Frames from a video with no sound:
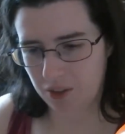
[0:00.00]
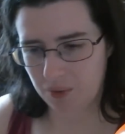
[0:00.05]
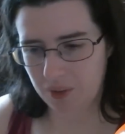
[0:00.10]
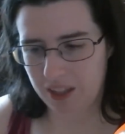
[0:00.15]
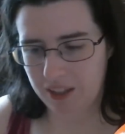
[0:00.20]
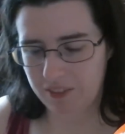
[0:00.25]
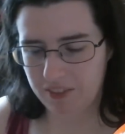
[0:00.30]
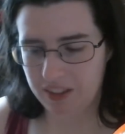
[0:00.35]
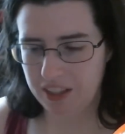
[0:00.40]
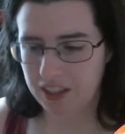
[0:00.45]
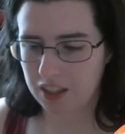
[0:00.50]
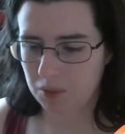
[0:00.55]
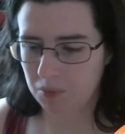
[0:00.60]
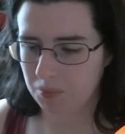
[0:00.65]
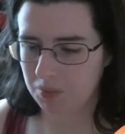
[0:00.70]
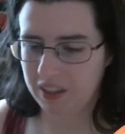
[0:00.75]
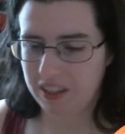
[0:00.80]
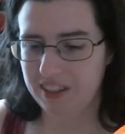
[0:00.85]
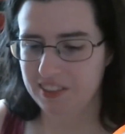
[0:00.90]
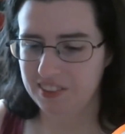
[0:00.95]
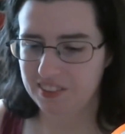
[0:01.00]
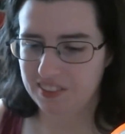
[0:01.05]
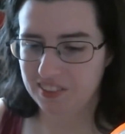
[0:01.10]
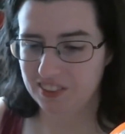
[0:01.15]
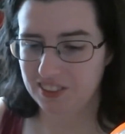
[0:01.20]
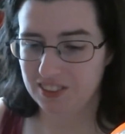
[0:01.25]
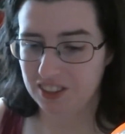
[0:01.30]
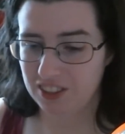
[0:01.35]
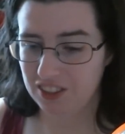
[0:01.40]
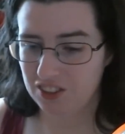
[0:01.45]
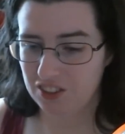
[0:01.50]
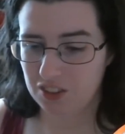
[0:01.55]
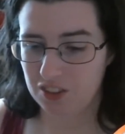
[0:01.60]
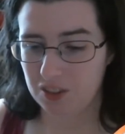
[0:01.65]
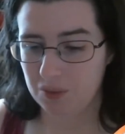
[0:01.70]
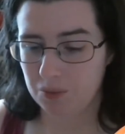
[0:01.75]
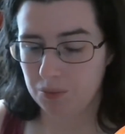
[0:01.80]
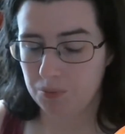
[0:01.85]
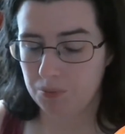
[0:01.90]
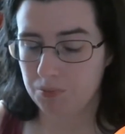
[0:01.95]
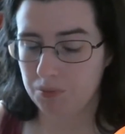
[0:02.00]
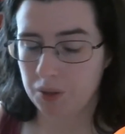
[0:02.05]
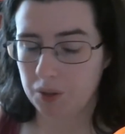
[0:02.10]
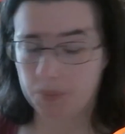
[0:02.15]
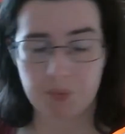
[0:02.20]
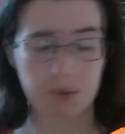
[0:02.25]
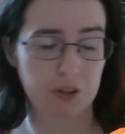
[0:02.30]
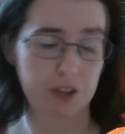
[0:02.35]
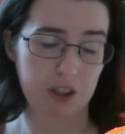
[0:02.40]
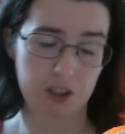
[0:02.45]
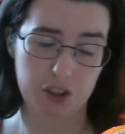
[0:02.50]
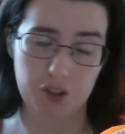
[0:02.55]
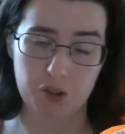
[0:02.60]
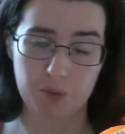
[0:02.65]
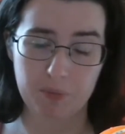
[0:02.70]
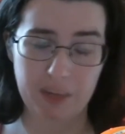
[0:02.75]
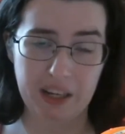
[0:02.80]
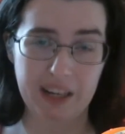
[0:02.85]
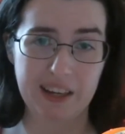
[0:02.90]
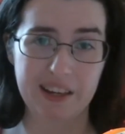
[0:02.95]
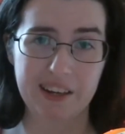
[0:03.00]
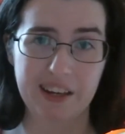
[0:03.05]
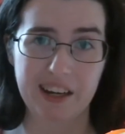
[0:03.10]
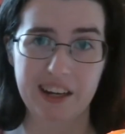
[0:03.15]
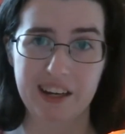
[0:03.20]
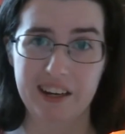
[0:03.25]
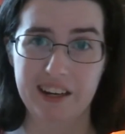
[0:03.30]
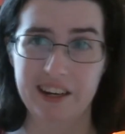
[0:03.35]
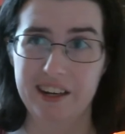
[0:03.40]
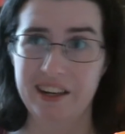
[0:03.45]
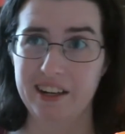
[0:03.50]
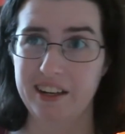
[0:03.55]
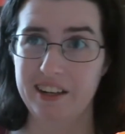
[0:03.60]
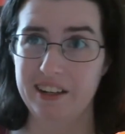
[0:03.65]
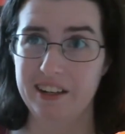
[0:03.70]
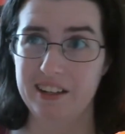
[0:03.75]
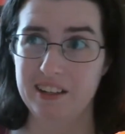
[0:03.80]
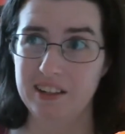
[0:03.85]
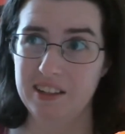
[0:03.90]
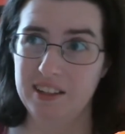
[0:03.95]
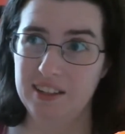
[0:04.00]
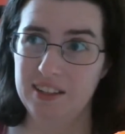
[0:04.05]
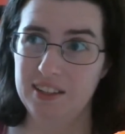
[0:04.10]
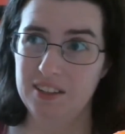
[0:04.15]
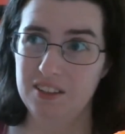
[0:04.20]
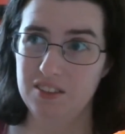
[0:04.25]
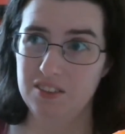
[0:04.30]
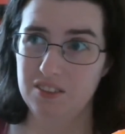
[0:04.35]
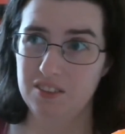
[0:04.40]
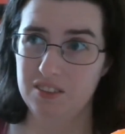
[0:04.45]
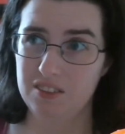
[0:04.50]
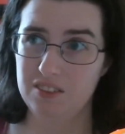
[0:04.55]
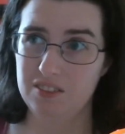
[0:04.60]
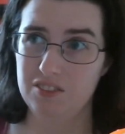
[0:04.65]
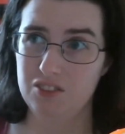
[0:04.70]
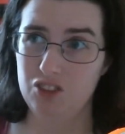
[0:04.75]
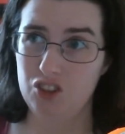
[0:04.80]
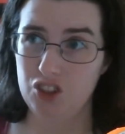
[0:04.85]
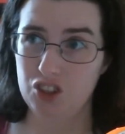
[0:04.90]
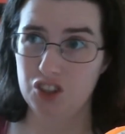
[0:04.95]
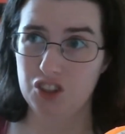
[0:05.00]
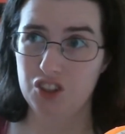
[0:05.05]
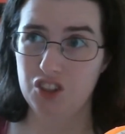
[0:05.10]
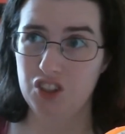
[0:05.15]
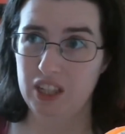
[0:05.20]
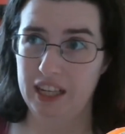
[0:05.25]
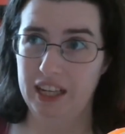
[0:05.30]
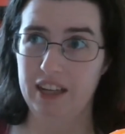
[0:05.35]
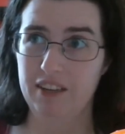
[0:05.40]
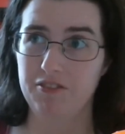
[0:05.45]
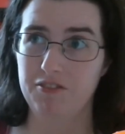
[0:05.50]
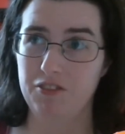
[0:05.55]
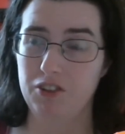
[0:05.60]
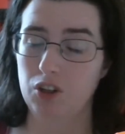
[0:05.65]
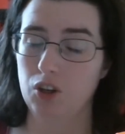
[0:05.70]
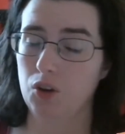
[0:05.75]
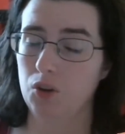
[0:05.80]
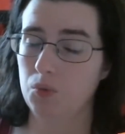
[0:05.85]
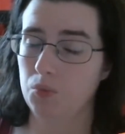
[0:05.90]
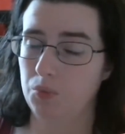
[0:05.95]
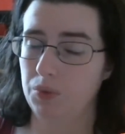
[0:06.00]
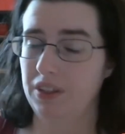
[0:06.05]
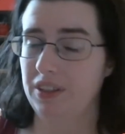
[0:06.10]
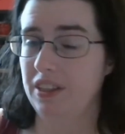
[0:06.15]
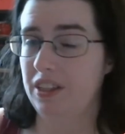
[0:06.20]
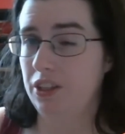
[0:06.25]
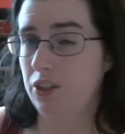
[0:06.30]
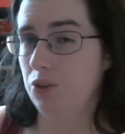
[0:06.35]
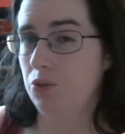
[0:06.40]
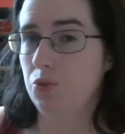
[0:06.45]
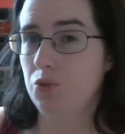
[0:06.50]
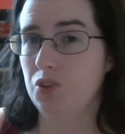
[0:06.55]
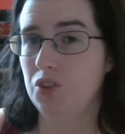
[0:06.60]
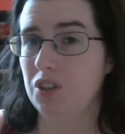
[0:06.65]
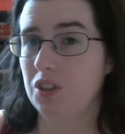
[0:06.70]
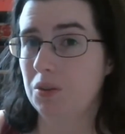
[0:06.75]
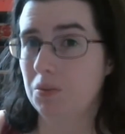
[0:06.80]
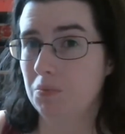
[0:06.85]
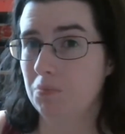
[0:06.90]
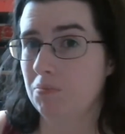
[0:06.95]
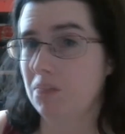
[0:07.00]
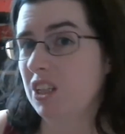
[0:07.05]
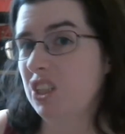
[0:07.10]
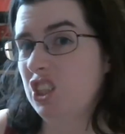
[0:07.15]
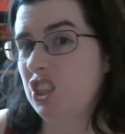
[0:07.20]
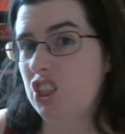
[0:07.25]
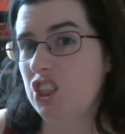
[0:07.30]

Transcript: have any complaints in the sense that the products are bad. I just have not really used them much